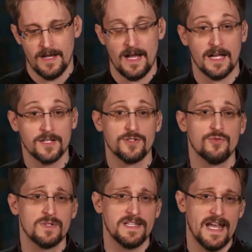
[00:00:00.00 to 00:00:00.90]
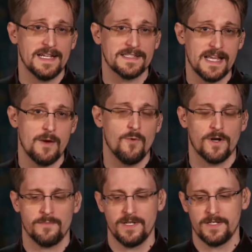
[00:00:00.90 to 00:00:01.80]
I could do what the NSA
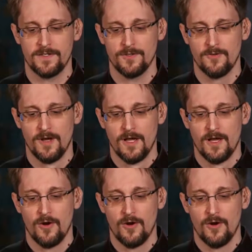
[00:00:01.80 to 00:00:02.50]
wanted me to do,